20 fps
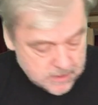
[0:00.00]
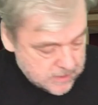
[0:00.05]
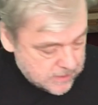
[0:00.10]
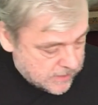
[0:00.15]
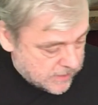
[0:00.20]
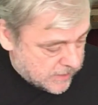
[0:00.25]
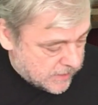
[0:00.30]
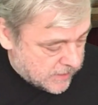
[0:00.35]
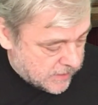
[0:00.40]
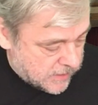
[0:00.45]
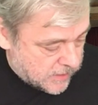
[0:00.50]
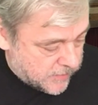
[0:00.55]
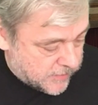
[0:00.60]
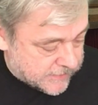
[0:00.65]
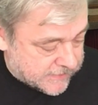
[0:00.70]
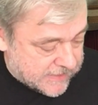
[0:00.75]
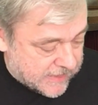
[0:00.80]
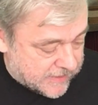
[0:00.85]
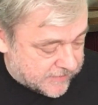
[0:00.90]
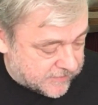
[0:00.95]

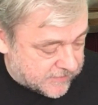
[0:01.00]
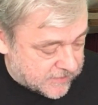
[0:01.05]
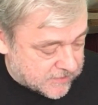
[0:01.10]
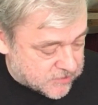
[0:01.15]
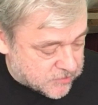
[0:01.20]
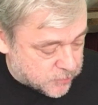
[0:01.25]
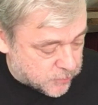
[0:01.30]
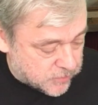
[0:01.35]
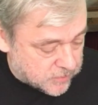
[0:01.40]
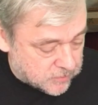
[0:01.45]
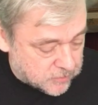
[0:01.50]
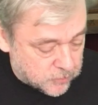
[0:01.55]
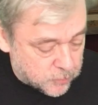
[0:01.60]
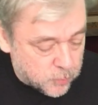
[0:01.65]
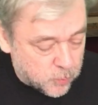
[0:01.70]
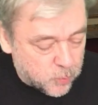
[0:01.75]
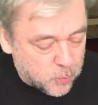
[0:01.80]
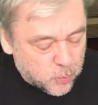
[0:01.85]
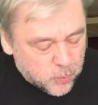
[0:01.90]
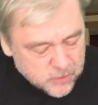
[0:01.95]
Again, this will,
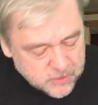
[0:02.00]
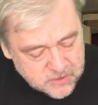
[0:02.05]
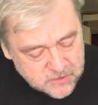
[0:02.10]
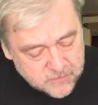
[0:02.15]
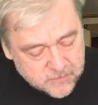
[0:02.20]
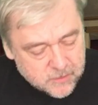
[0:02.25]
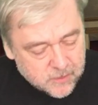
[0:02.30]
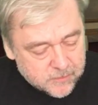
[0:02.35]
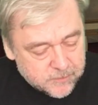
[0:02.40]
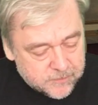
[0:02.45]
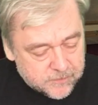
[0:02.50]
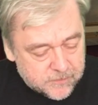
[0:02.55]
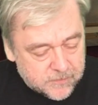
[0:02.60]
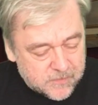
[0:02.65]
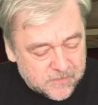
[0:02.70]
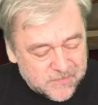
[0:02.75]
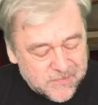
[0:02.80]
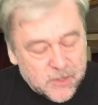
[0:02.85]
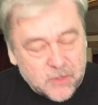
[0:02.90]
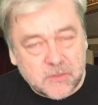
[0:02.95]
once you've got
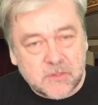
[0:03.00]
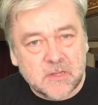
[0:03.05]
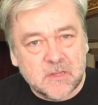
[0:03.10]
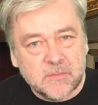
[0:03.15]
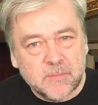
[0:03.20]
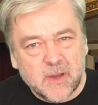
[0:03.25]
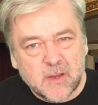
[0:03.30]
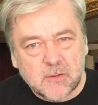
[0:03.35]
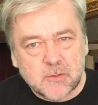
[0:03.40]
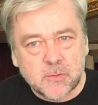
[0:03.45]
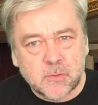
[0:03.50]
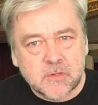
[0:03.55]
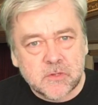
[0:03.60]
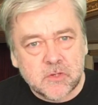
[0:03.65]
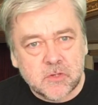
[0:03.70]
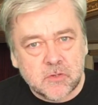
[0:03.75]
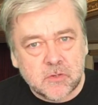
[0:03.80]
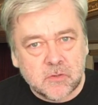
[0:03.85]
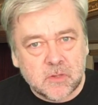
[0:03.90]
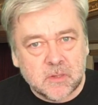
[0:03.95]
onto the modes,
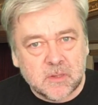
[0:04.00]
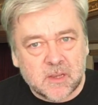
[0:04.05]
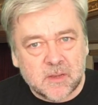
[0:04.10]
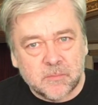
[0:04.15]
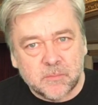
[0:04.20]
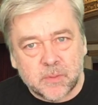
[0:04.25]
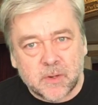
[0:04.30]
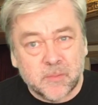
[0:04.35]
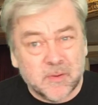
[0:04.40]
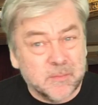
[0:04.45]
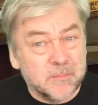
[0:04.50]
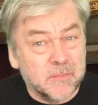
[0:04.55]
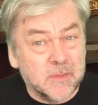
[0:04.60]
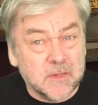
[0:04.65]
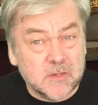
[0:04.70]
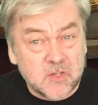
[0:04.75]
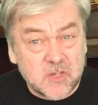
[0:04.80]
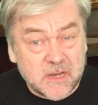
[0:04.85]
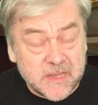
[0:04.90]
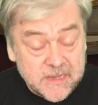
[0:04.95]
which will come probably
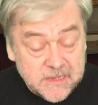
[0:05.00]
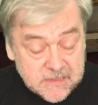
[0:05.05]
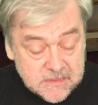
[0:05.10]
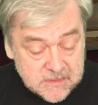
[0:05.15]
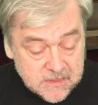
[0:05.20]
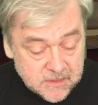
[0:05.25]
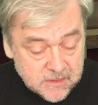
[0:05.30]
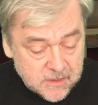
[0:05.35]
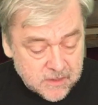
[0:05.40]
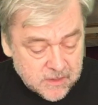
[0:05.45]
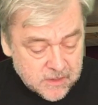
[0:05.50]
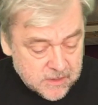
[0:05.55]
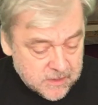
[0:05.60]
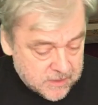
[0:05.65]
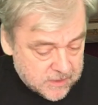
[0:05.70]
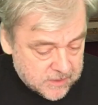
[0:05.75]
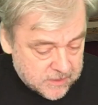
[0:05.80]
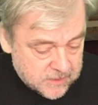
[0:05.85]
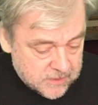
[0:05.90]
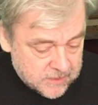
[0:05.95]
much later,
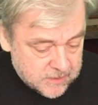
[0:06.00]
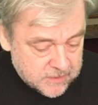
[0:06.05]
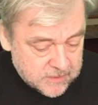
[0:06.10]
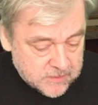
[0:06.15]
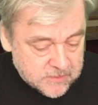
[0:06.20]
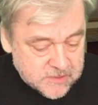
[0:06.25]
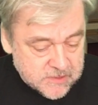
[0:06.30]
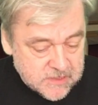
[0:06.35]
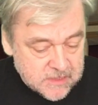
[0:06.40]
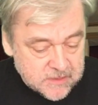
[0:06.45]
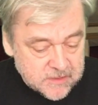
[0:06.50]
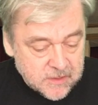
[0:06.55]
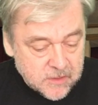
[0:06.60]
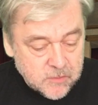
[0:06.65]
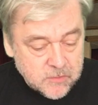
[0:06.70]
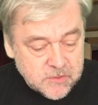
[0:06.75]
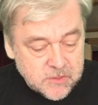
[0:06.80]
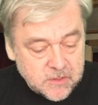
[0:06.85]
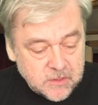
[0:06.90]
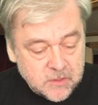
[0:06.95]
you'll see
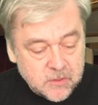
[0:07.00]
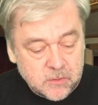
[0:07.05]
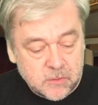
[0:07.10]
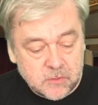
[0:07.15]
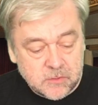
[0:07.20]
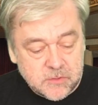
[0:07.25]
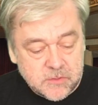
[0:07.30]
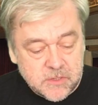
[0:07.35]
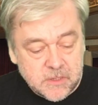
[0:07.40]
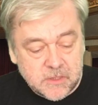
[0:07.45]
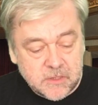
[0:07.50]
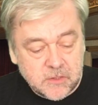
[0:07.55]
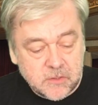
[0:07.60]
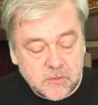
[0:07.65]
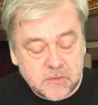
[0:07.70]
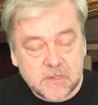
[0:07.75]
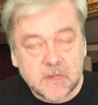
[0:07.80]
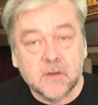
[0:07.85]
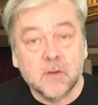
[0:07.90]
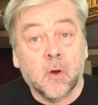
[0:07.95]
those are the chords that are
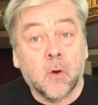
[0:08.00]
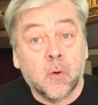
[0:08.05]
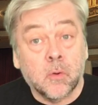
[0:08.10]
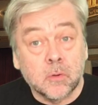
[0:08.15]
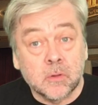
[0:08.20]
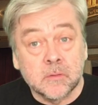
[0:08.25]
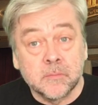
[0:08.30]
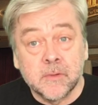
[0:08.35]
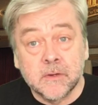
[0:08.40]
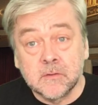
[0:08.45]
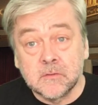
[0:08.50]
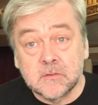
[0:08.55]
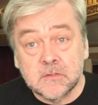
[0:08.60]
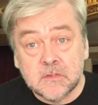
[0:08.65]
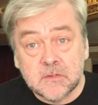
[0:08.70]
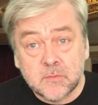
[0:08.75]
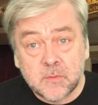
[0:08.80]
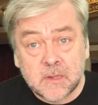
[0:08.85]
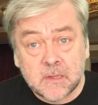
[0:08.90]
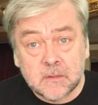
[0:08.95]
used in all the modes as
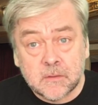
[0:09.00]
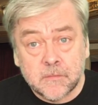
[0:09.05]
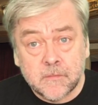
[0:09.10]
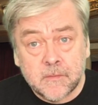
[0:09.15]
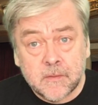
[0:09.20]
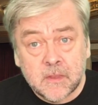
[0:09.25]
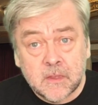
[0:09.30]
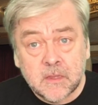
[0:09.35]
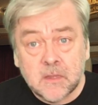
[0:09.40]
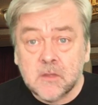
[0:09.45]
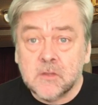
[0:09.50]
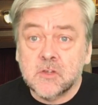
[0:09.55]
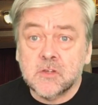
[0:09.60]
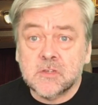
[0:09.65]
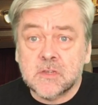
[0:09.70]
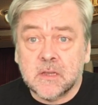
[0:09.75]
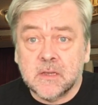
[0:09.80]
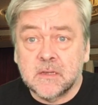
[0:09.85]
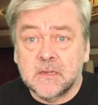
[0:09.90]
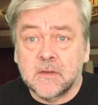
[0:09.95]
well. You're just
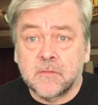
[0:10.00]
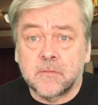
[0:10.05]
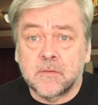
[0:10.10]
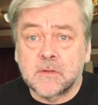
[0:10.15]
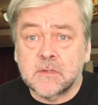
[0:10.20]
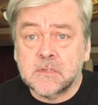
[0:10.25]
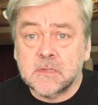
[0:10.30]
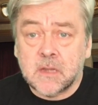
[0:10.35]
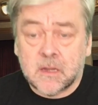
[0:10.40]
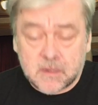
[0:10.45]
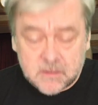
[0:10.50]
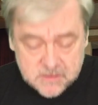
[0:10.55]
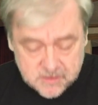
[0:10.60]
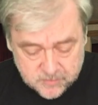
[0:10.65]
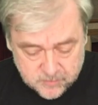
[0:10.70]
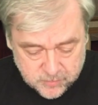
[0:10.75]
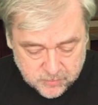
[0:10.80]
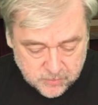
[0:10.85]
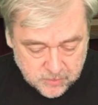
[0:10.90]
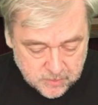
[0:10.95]
at a different starting
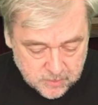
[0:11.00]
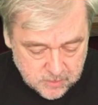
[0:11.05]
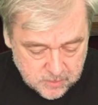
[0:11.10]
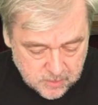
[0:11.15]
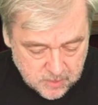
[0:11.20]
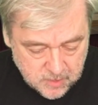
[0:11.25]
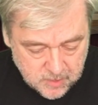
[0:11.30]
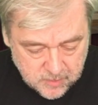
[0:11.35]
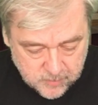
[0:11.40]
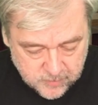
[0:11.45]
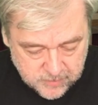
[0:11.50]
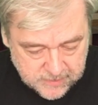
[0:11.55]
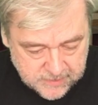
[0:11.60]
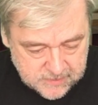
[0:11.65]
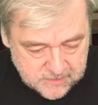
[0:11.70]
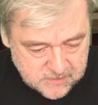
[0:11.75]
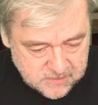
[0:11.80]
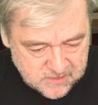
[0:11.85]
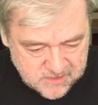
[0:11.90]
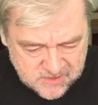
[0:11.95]
point, but that's
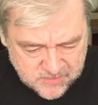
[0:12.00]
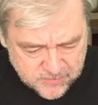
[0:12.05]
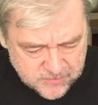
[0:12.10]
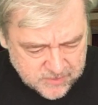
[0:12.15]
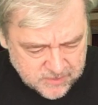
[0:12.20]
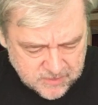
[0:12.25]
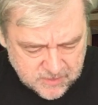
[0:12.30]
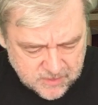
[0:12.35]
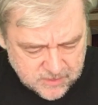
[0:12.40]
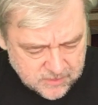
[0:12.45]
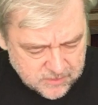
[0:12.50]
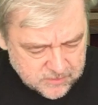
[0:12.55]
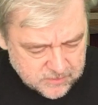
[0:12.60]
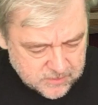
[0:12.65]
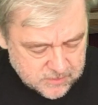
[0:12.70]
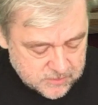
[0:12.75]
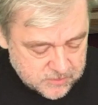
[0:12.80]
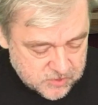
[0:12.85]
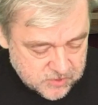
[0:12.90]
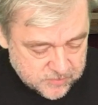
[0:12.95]
something you're not going to
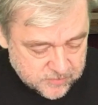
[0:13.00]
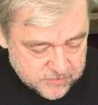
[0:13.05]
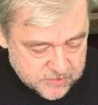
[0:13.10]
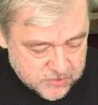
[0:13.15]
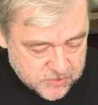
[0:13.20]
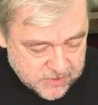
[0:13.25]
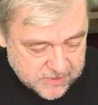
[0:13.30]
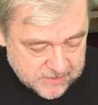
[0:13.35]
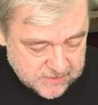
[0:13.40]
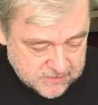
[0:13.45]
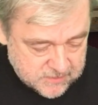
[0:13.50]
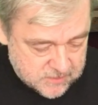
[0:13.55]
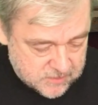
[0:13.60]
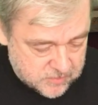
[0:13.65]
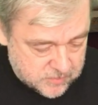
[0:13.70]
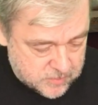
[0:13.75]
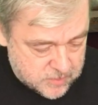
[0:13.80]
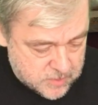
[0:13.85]
jump straight into